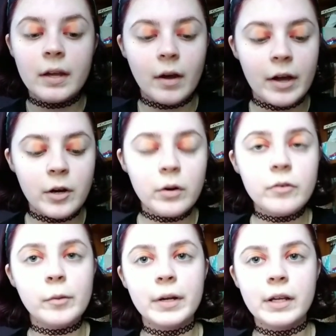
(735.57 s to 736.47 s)
Now, I don't know
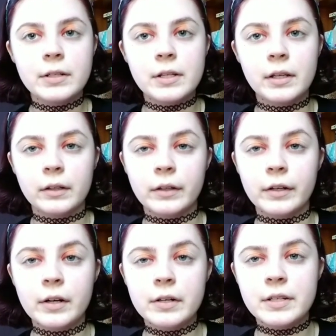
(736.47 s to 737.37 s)
if I'm going to get to the
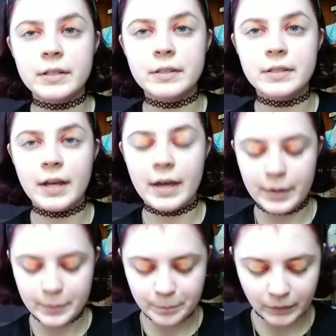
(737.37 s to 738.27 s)
glitter today,
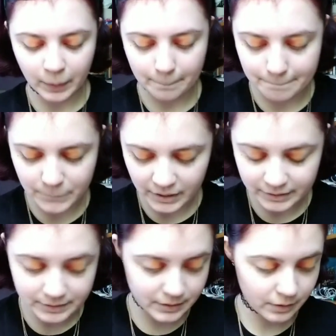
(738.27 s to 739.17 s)

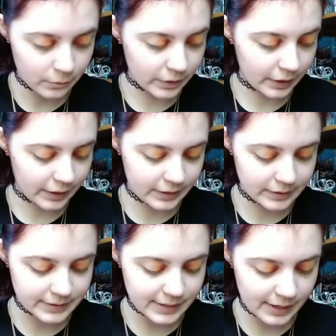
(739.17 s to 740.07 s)
but what I
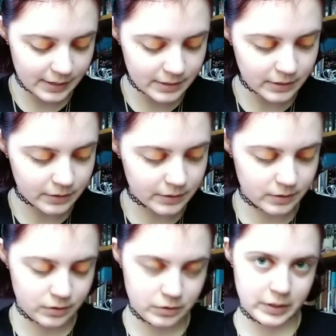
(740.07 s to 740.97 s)
intend
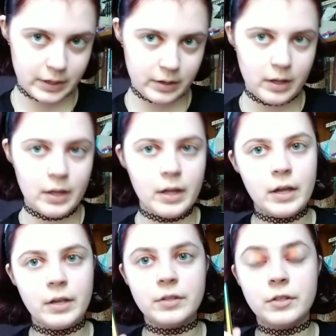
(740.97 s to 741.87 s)
on doing
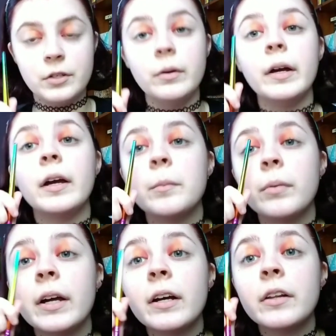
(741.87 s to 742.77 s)
is doing
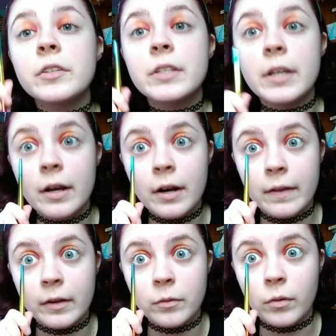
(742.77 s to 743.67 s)
bright colors here
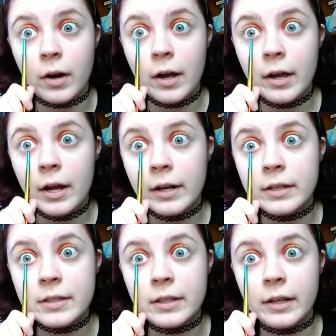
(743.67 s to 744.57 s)
and then right
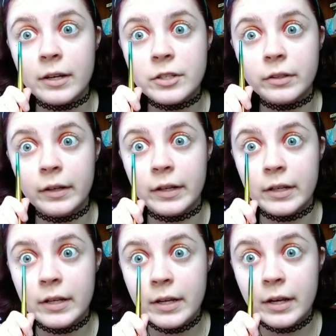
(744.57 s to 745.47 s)
against the lash
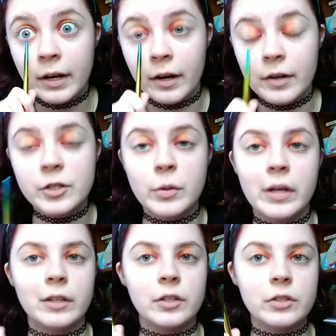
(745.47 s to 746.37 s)
line here,
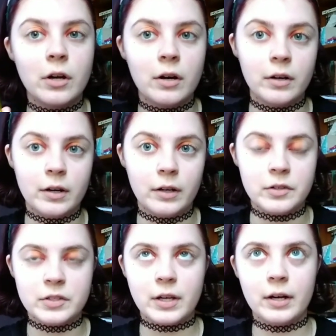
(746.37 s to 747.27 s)
doing the darker
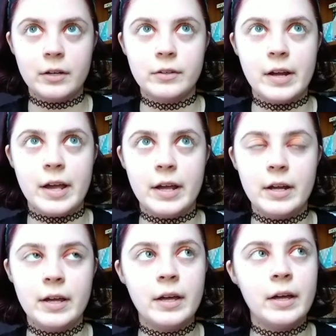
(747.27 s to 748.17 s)
colors to kind of create,
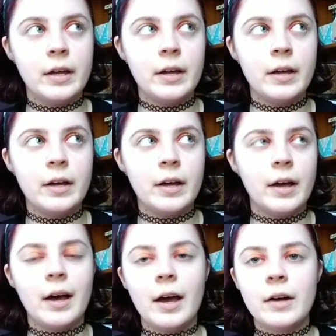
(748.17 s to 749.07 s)

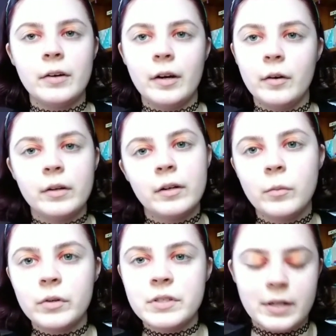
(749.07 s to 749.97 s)
I don't know,
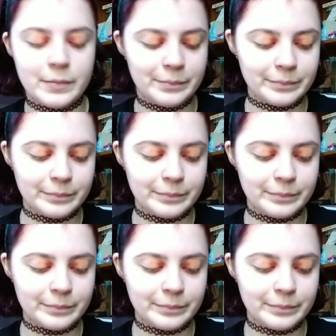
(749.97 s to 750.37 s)
we'll see.